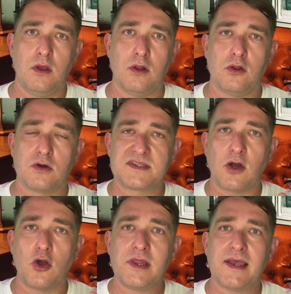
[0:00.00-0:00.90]
looks
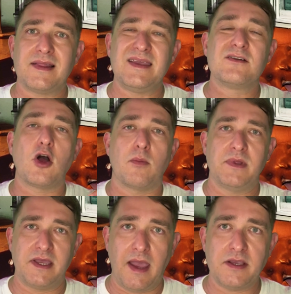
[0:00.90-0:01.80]
only at legal
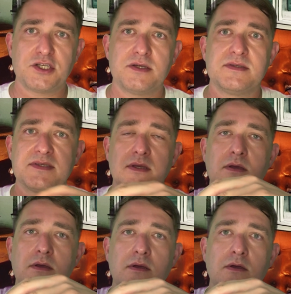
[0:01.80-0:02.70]
obligations
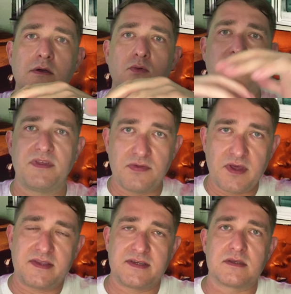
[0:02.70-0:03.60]
within
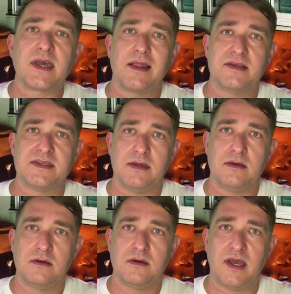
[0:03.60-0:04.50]
their
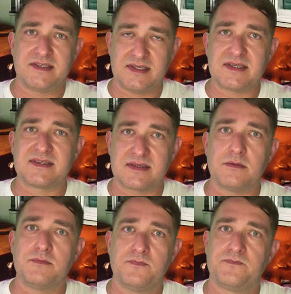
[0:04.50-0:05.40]
totality as a
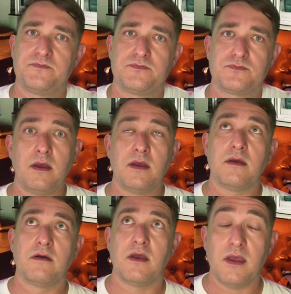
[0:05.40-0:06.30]
system.
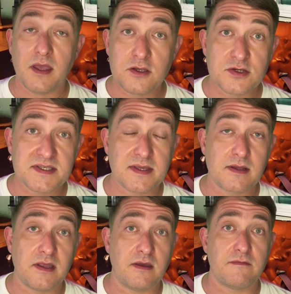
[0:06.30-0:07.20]

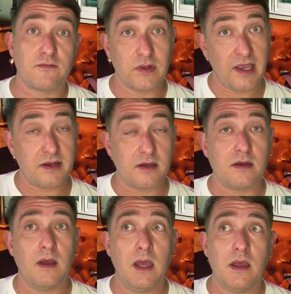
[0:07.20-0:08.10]
Interestingly, for
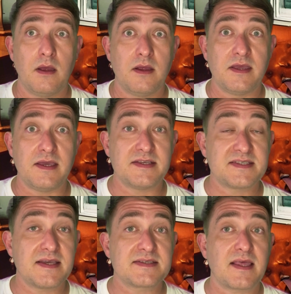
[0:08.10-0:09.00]
later, he
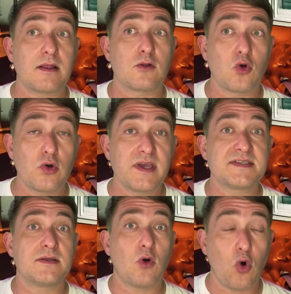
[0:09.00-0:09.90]
says that law is an